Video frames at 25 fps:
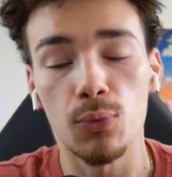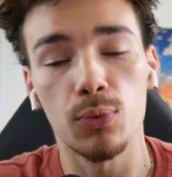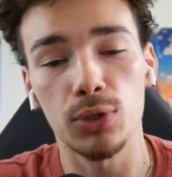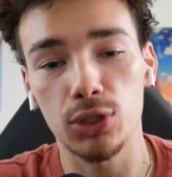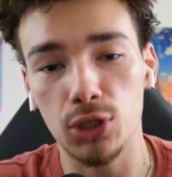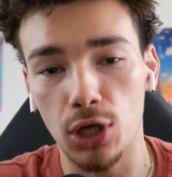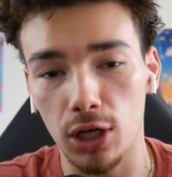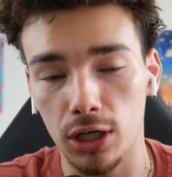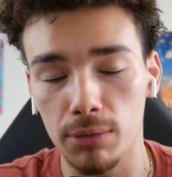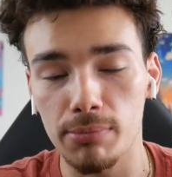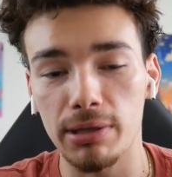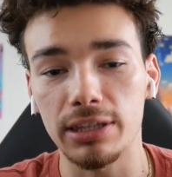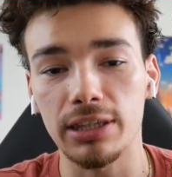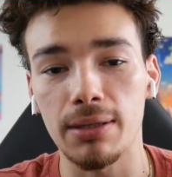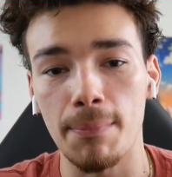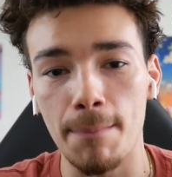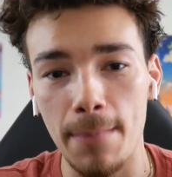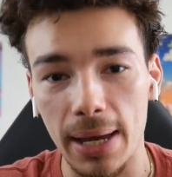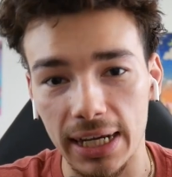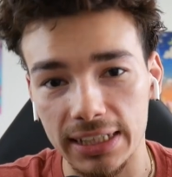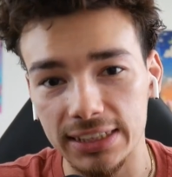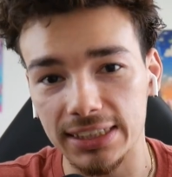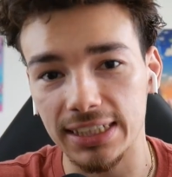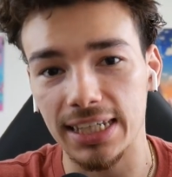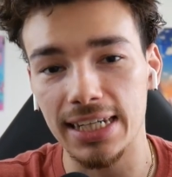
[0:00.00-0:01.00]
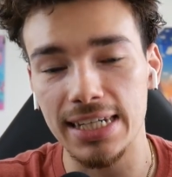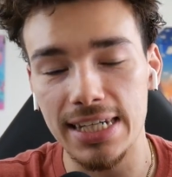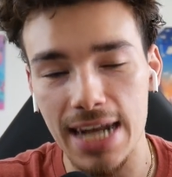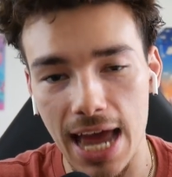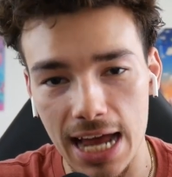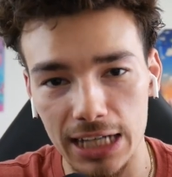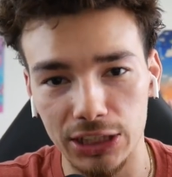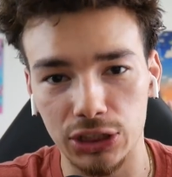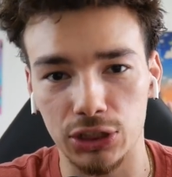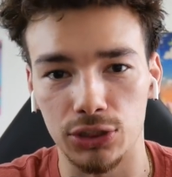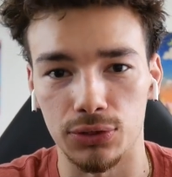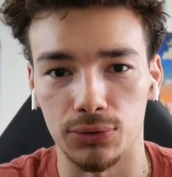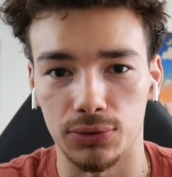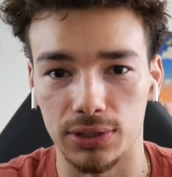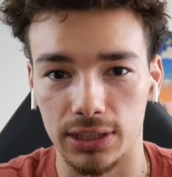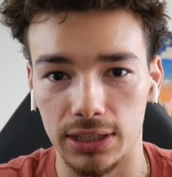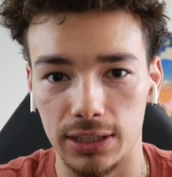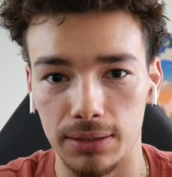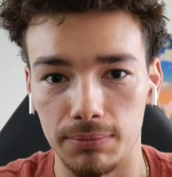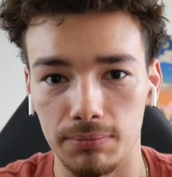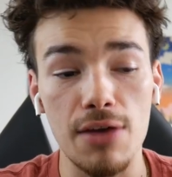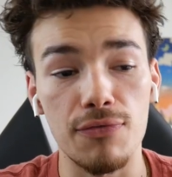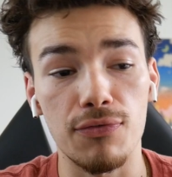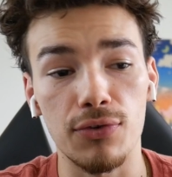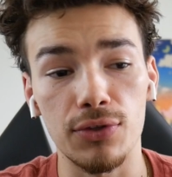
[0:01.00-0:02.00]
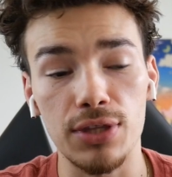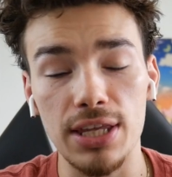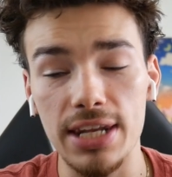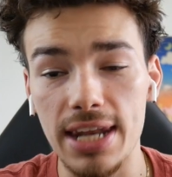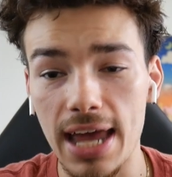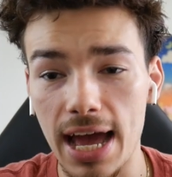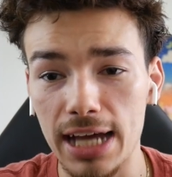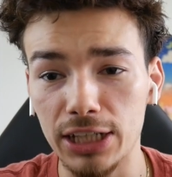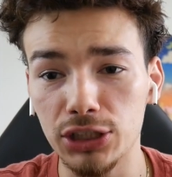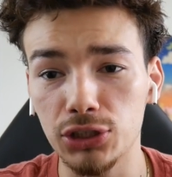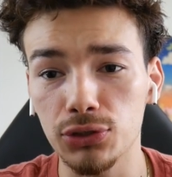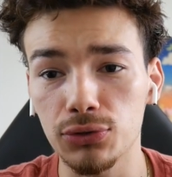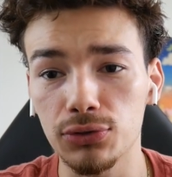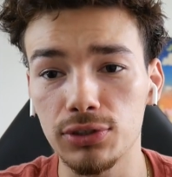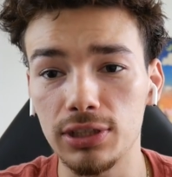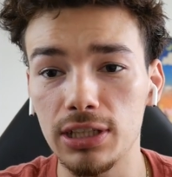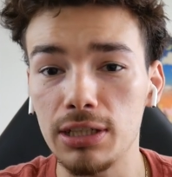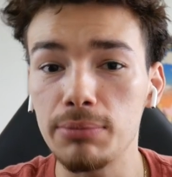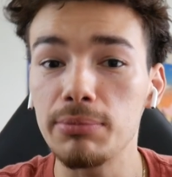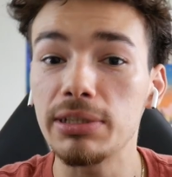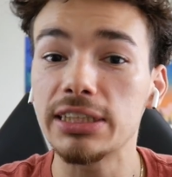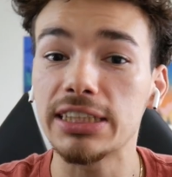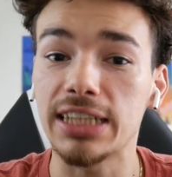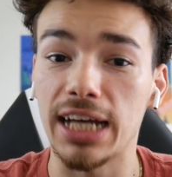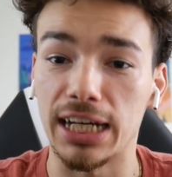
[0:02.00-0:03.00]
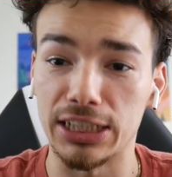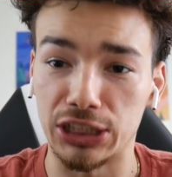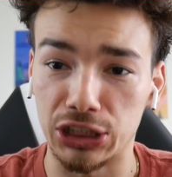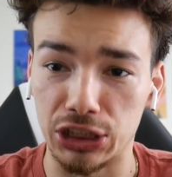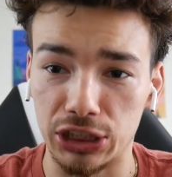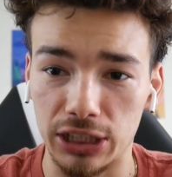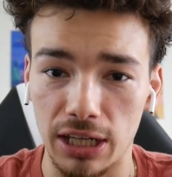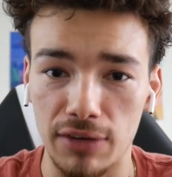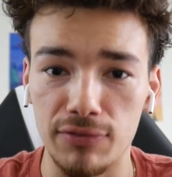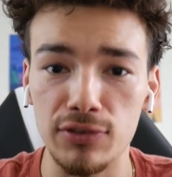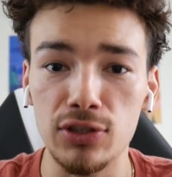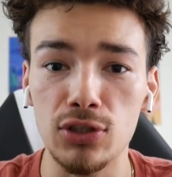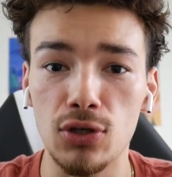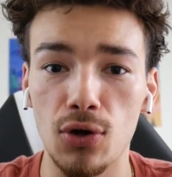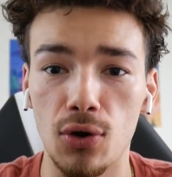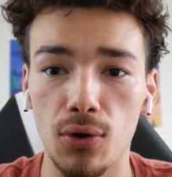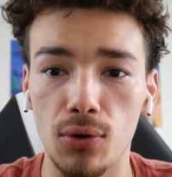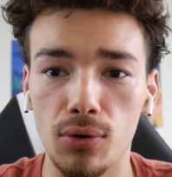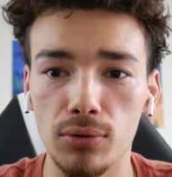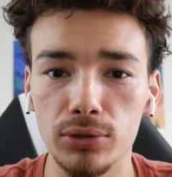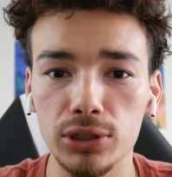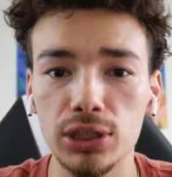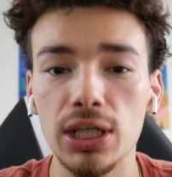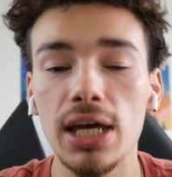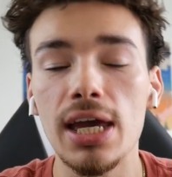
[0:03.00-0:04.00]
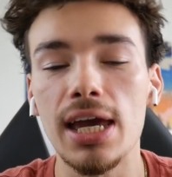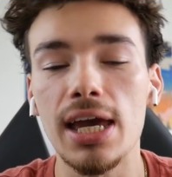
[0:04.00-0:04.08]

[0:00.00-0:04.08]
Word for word: We're talking about the Mexican national team. And for the national team, he's got seven goals